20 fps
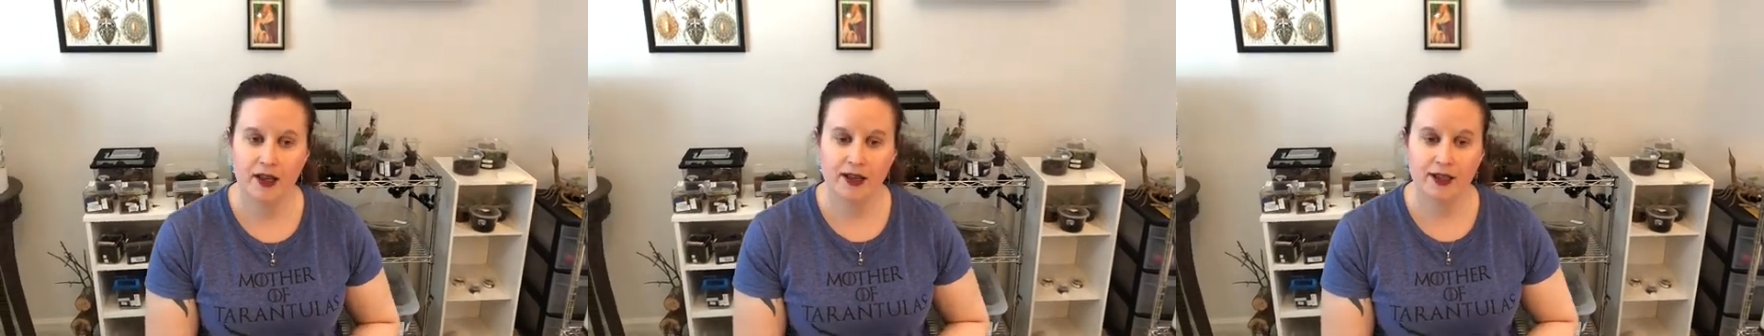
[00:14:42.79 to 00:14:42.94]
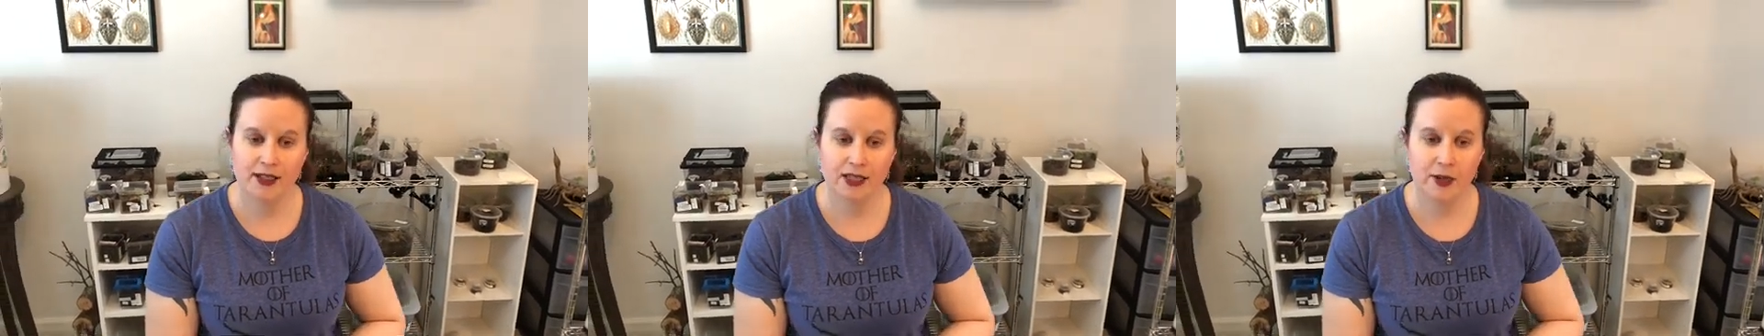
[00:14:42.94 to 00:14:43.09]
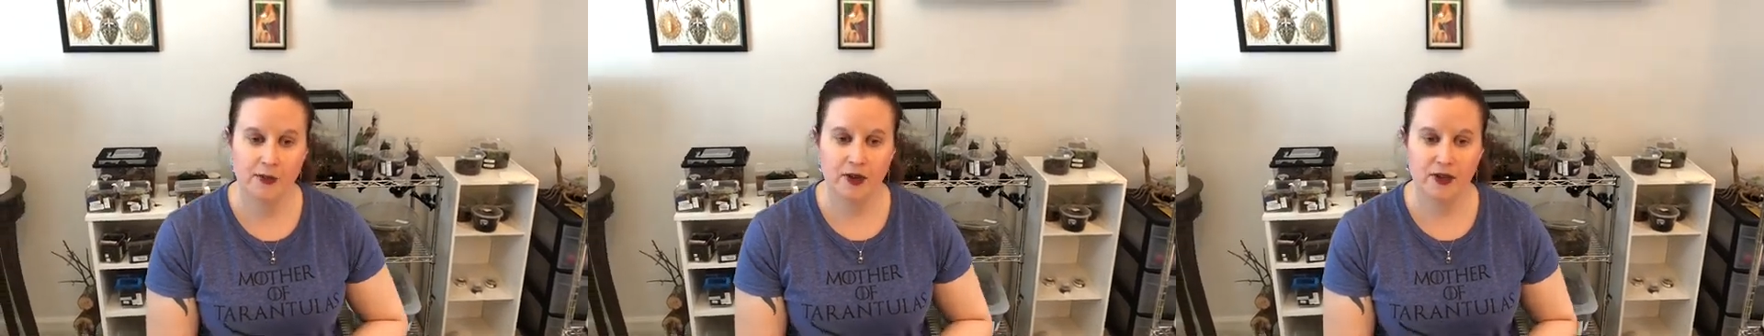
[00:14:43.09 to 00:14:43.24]

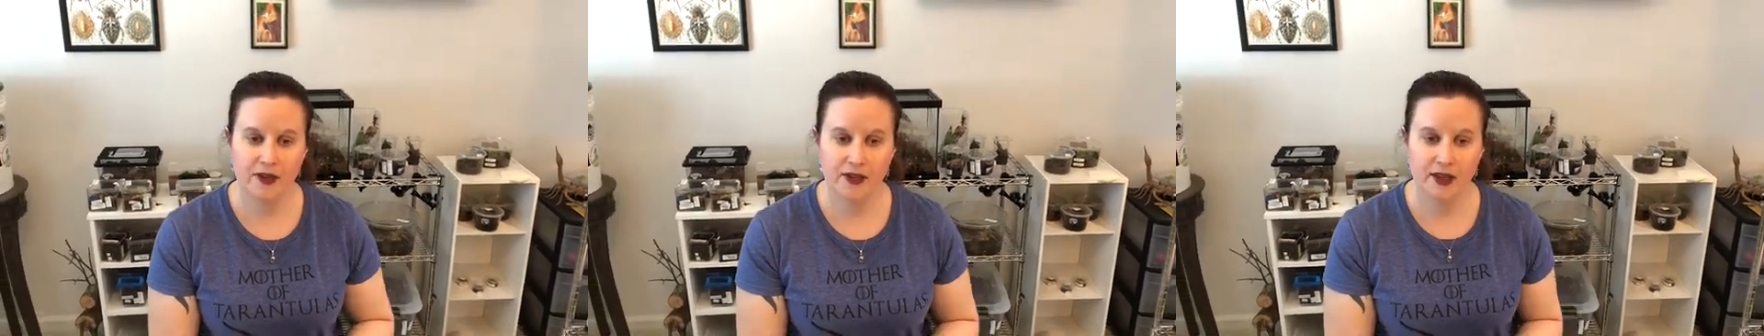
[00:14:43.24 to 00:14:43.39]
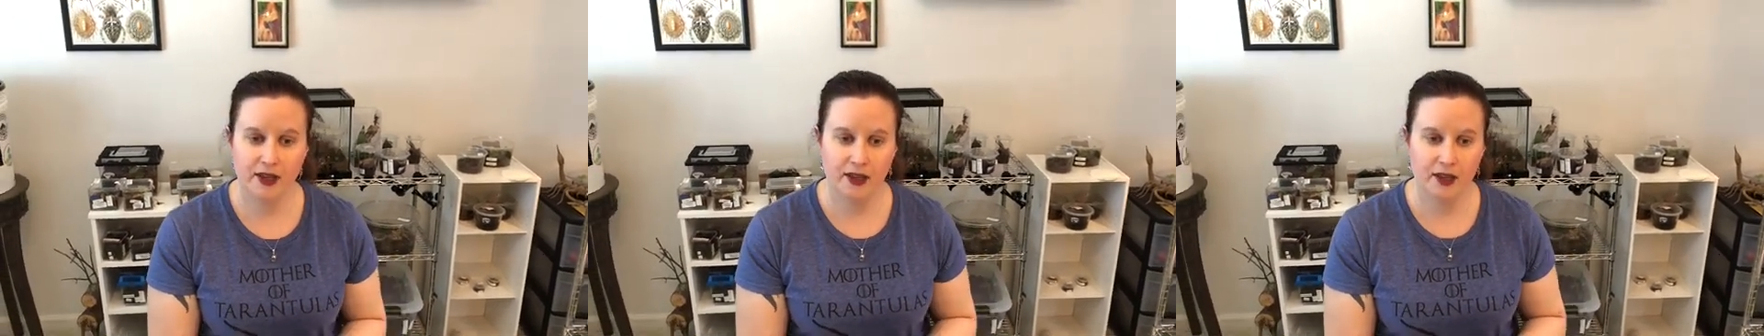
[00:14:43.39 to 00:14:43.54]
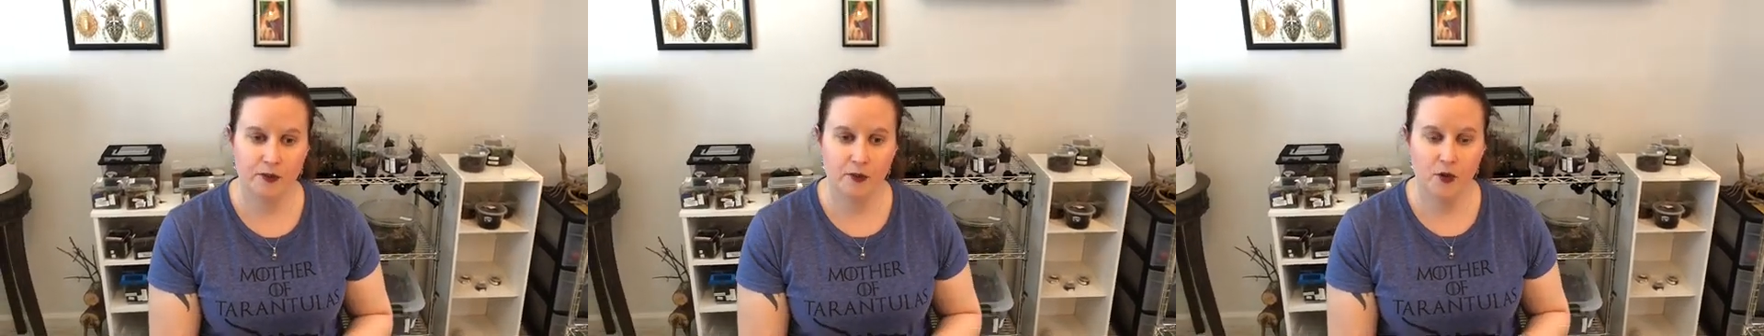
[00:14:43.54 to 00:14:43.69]
some of
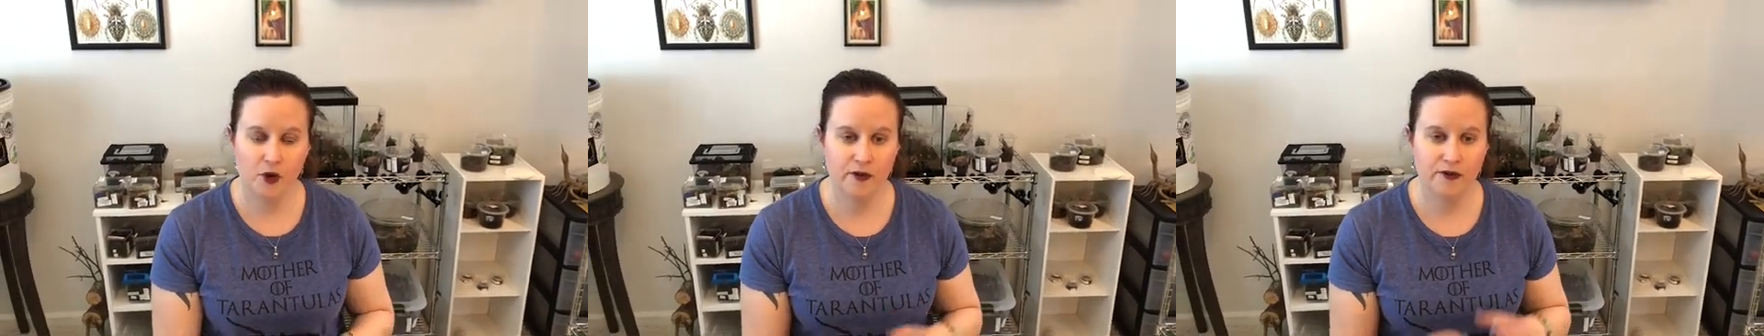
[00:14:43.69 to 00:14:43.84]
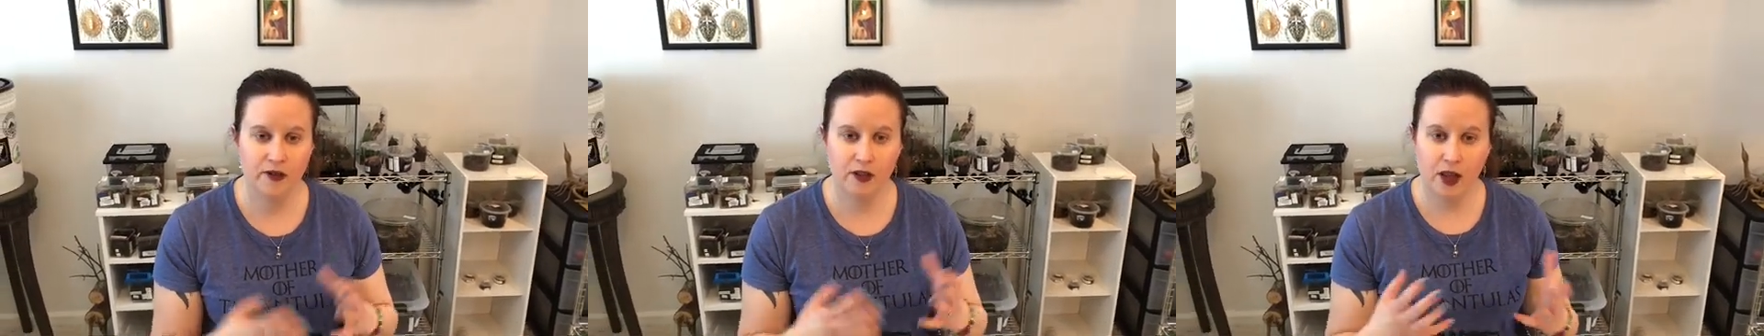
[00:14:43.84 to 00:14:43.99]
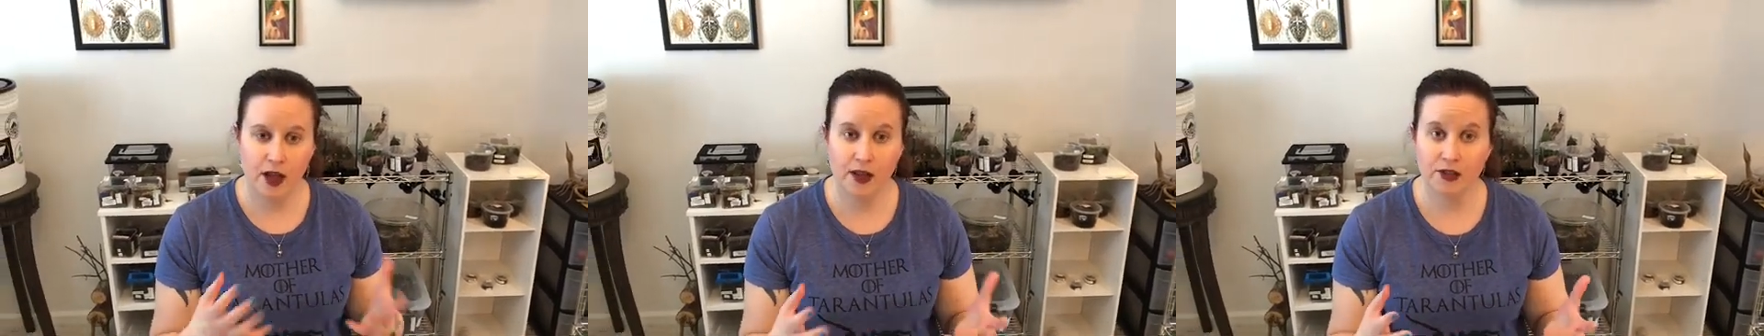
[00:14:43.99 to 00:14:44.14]
the
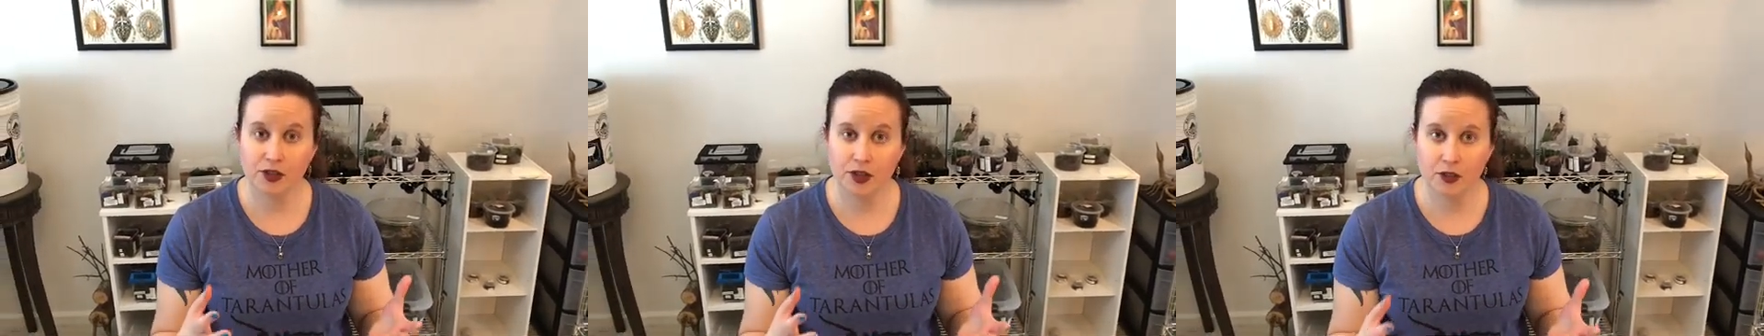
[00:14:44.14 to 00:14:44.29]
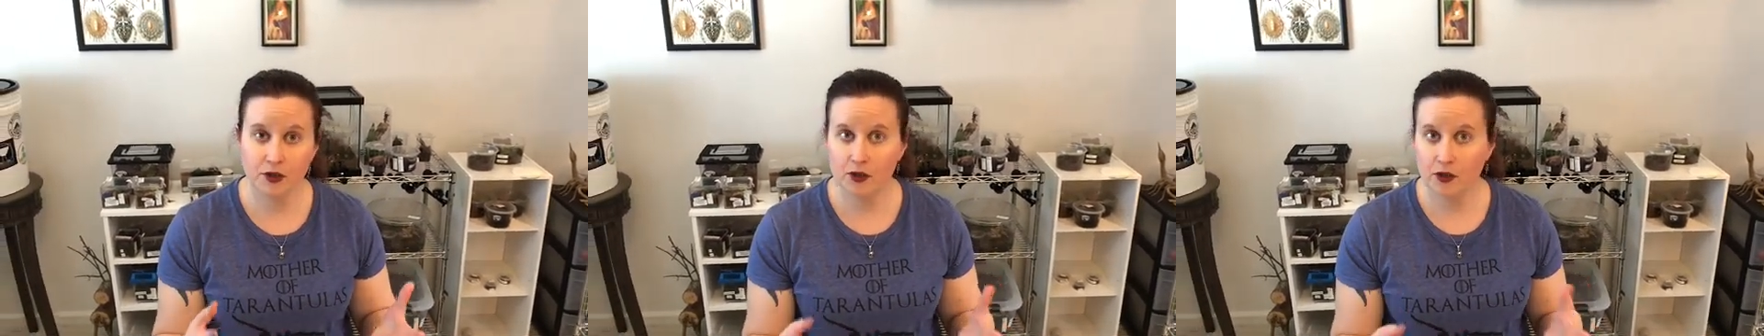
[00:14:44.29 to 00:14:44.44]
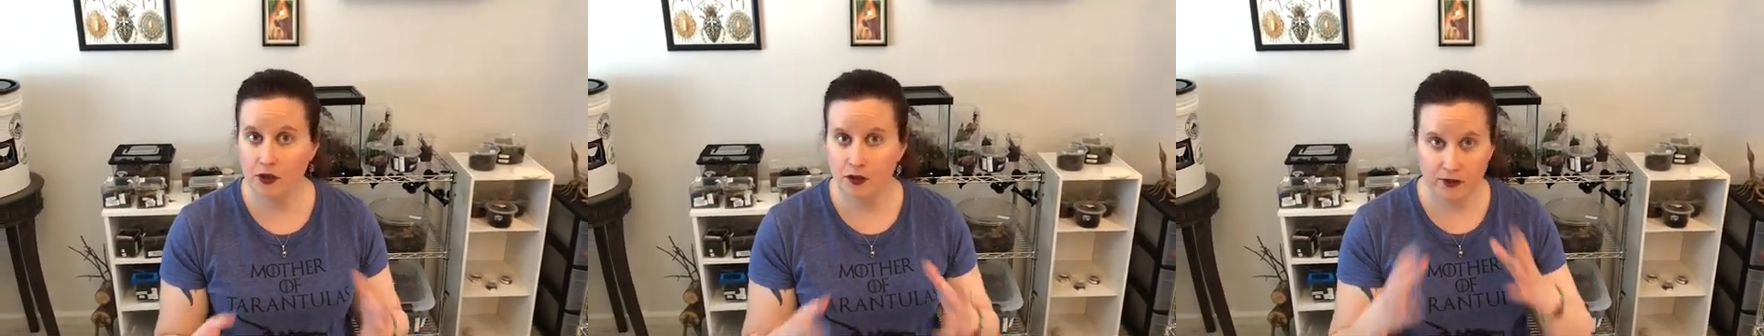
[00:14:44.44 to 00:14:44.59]

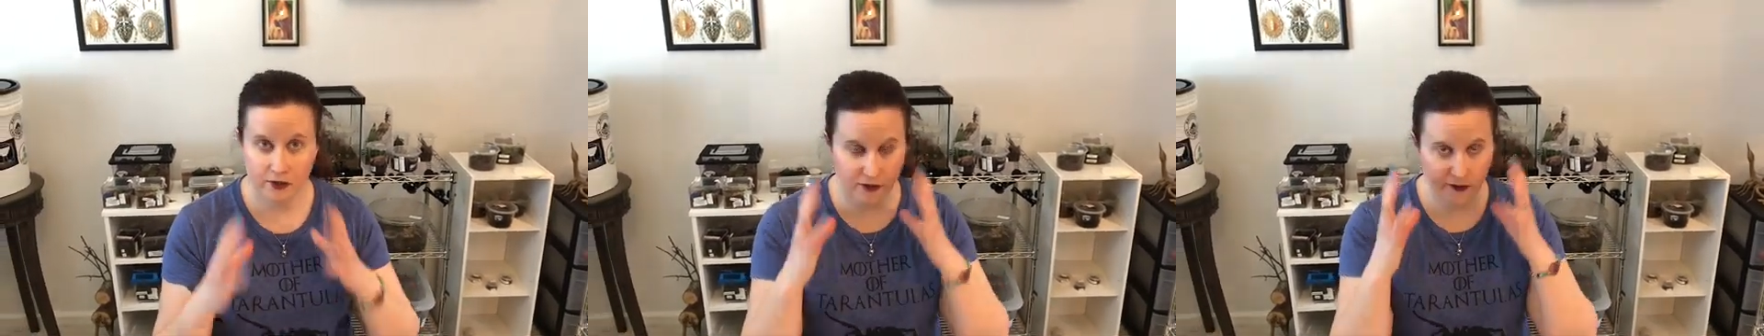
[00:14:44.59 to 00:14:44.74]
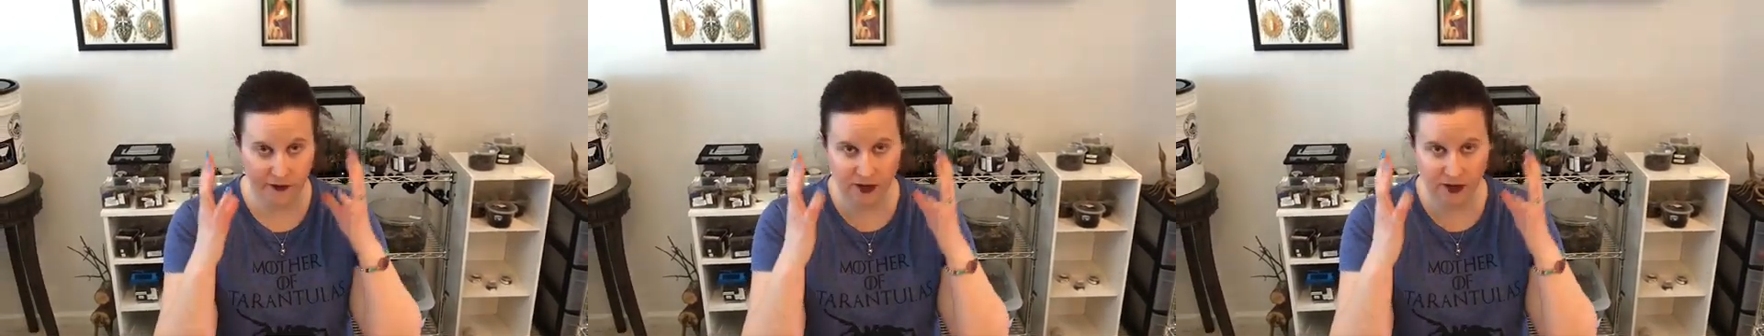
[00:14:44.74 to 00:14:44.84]
morphological,